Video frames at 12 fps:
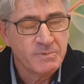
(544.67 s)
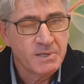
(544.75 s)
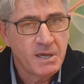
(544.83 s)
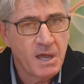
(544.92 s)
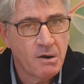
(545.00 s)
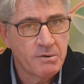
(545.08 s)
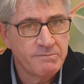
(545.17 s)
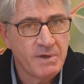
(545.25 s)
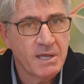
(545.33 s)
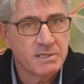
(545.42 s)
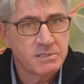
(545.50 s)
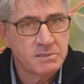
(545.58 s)
our
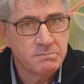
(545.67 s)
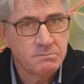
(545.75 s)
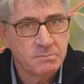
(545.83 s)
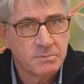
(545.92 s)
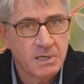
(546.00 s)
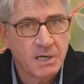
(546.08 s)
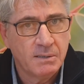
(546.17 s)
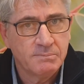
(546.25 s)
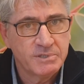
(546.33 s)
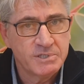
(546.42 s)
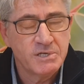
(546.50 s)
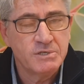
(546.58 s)
advanced
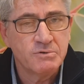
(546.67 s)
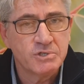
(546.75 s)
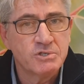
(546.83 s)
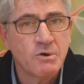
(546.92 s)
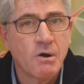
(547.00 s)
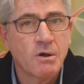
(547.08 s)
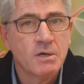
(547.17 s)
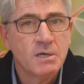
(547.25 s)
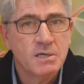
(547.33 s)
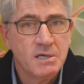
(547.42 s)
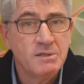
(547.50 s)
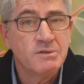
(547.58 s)
deciduous stock
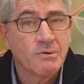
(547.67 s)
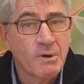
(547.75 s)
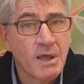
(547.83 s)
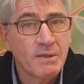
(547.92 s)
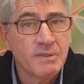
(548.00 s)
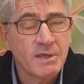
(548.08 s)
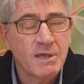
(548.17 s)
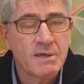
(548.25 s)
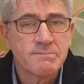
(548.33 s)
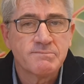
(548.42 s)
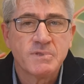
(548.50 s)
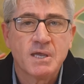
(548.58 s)
in the ground
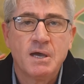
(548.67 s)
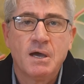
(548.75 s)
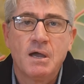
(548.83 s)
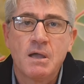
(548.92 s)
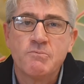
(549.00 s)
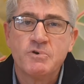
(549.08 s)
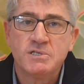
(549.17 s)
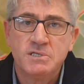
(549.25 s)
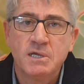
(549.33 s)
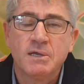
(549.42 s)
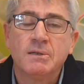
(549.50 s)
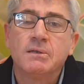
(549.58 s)
there, and we
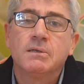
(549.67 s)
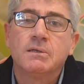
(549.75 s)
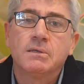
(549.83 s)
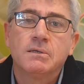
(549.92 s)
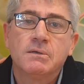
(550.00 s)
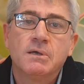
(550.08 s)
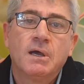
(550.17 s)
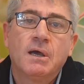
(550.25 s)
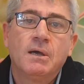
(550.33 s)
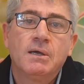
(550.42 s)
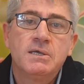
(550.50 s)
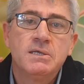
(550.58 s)
dig it
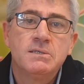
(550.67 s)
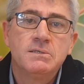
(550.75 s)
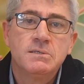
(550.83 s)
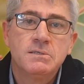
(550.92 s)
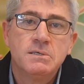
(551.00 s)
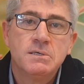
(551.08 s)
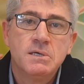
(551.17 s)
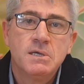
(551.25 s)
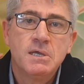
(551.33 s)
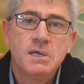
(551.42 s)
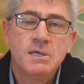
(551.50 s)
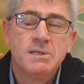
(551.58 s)
in
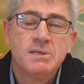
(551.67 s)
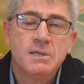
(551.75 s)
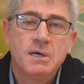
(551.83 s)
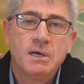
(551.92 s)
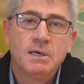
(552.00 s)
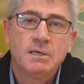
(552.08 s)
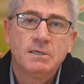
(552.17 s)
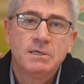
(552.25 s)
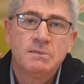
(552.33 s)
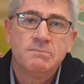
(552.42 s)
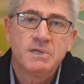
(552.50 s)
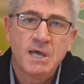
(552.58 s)

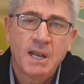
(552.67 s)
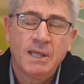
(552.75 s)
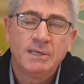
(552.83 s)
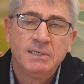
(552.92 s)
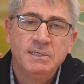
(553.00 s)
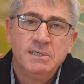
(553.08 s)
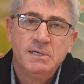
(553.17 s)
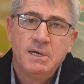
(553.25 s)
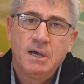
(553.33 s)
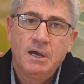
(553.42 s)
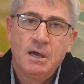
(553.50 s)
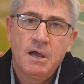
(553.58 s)
Benalla,
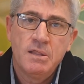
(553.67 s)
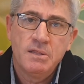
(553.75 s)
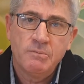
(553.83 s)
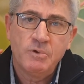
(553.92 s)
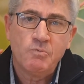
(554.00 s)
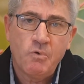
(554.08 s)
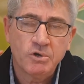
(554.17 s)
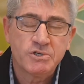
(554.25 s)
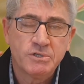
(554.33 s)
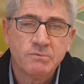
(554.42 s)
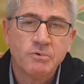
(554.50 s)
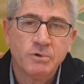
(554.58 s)
and then we
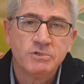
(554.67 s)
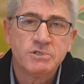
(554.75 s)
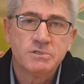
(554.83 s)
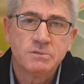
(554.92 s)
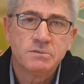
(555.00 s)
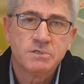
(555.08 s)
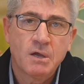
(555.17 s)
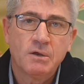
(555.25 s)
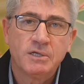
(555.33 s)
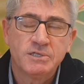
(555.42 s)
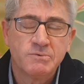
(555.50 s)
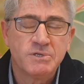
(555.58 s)
wash the roots
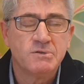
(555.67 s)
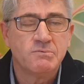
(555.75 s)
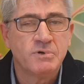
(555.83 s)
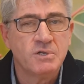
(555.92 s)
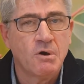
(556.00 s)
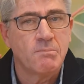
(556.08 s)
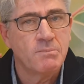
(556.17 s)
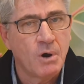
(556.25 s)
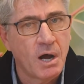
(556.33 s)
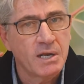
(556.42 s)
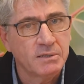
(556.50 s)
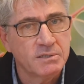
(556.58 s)
totally. So we're not
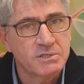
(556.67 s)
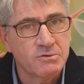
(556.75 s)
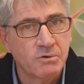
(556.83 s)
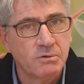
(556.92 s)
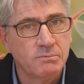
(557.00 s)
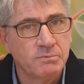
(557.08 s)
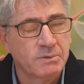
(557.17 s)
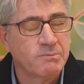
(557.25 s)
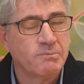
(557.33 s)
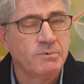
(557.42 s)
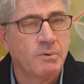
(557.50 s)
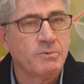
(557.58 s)
mining the soil.
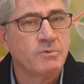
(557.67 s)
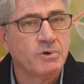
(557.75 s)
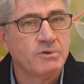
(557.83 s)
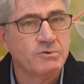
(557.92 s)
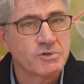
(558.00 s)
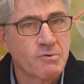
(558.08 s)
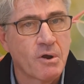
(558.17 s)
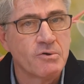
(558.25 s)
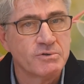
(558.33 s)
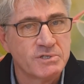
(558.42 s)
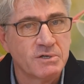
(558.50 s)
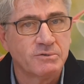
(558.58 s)
What we want to do is grow
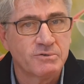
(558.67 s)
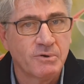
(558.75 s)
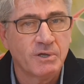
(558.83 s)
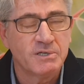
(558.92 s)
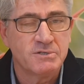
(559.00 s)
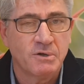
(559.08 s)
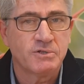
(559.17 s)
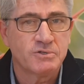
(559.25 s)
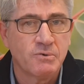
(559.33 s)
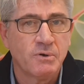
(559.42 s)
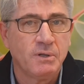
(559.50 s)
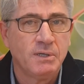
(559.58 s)
and sell trees, not
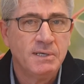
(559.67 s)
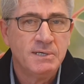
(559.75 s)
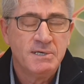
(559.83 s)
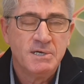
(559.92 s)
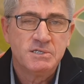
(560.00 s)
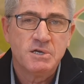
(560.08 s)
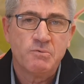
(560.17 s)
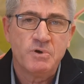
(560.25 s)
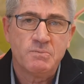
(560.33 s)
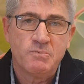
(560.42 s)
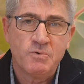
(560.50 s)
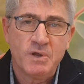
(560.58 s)
soil. So
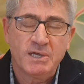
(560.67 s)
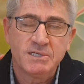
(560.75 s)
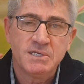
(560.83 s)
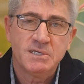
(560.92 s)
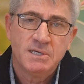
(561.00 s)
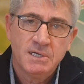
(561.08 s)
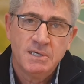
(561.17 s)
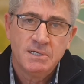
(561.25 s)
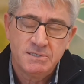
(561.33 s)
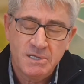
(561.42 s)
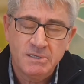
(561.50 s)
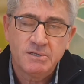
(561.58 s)
we actually
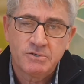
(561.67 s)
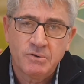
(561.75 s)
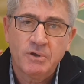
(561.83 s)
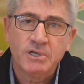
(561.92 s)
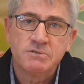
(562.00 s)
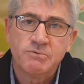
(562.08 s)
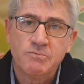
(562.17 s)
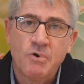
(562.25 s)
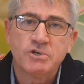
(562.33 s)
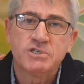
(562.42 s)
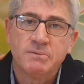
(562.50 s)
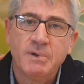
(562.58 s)
dig the trees, we
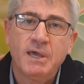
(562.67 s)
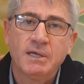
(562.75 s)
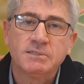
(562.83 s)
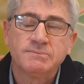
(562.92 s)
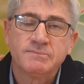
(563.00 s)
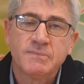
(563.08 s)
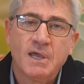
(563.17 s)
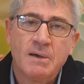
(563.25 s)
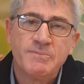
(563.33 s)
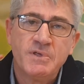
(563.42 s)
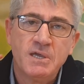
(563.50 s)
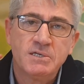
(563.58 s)
wash them out
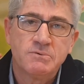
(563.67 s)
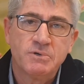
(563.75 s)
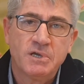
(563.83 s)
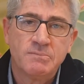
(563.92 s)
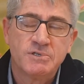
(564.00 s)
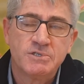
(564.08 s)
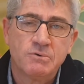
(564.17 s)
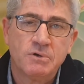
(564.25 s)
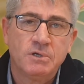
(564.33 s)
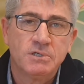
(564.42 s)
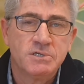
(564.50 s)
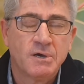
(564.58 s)
up there, so we keep the soil
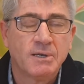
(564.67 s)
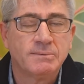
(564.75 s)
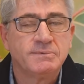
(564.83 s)
on site.